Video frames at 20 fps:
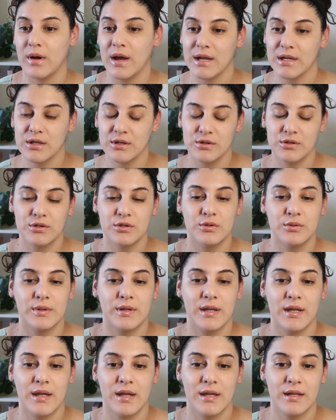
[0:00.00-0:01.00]
why you do
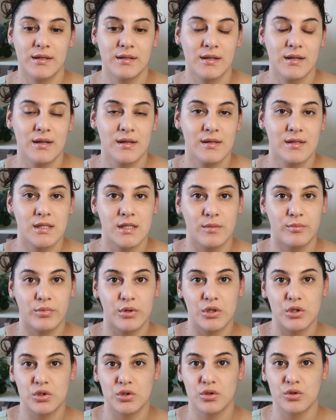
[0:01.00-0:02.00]
it, some
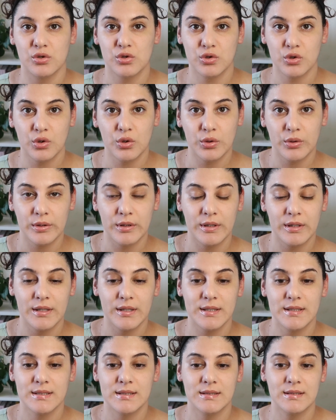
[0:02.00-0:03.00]
personal
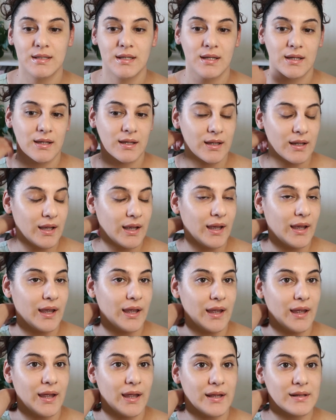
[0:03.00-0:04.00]
stories,
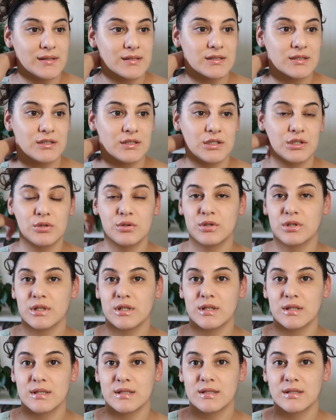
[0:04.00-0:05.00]
and
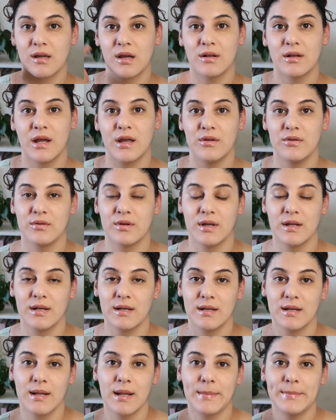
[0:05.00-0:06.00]
solutions on how you
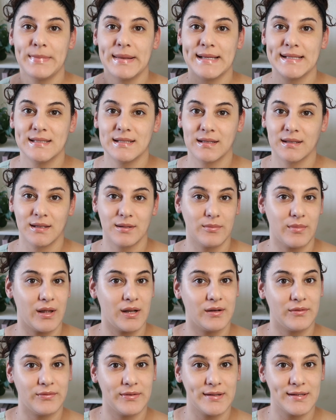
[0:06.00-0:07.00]
can basically
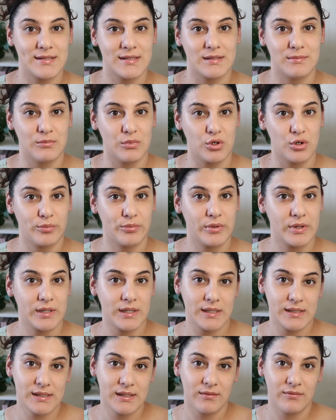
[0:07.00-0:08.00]
manifest more
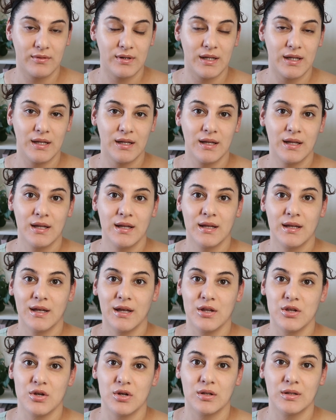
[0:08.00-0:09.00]
productivity
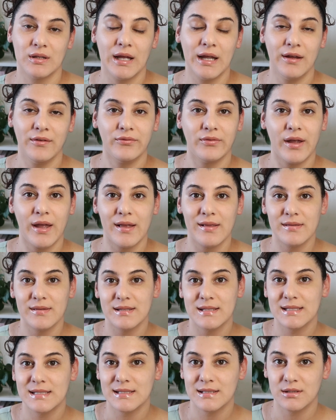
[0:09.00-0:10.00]
in your life
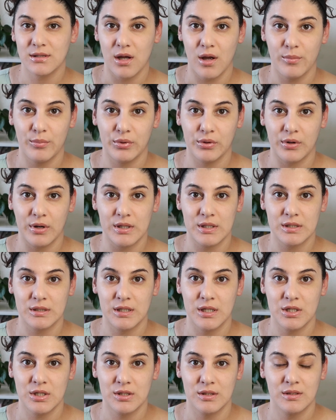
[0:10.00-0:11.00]
and stop
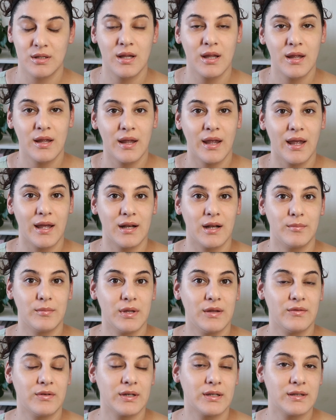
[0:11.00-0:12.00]
procrastination. And I'm
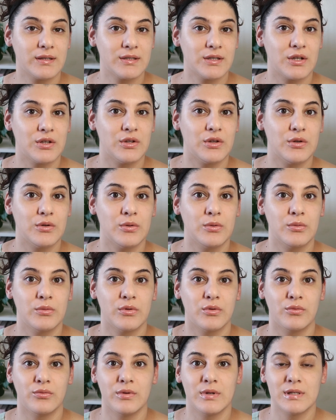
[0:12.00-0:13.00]
even going to tell you
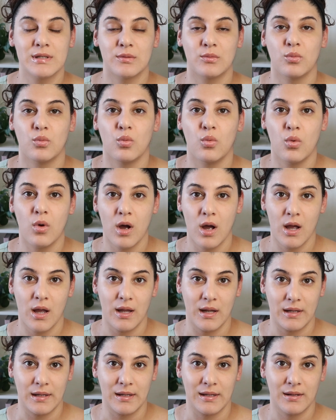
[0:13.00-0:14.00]
the reason
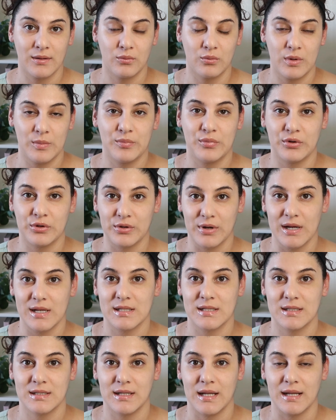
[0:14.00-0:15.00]
why we
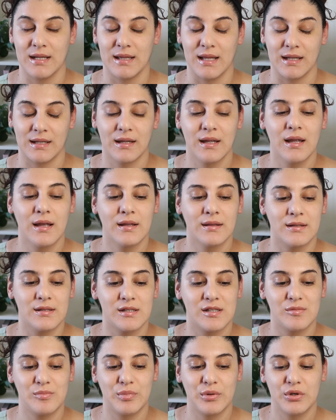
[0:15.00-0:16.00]
procrastinate, like the
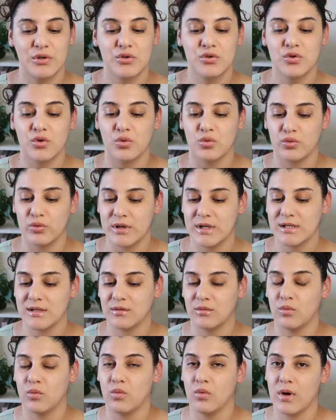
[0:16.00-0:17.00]
spiritual
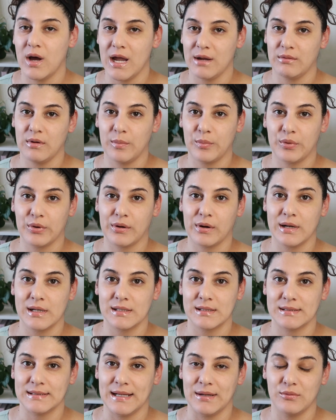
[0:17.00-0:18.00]
reason why we
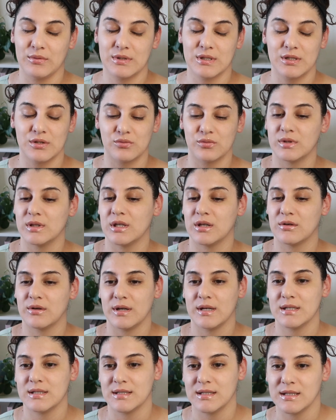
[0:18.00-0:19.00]
procrastinate, which is really
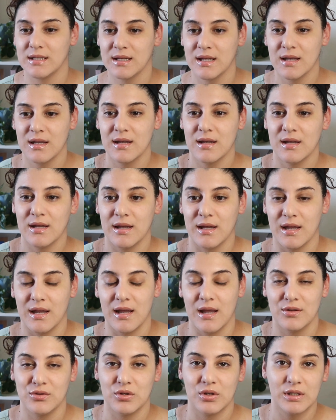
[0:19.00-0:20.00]
crazy,
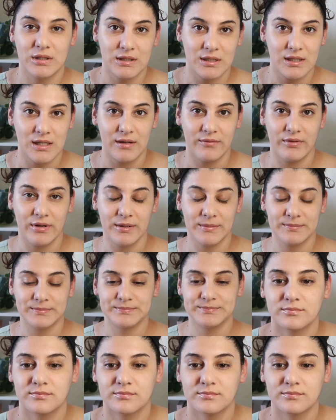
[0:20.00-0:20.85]
and you're gonna love it.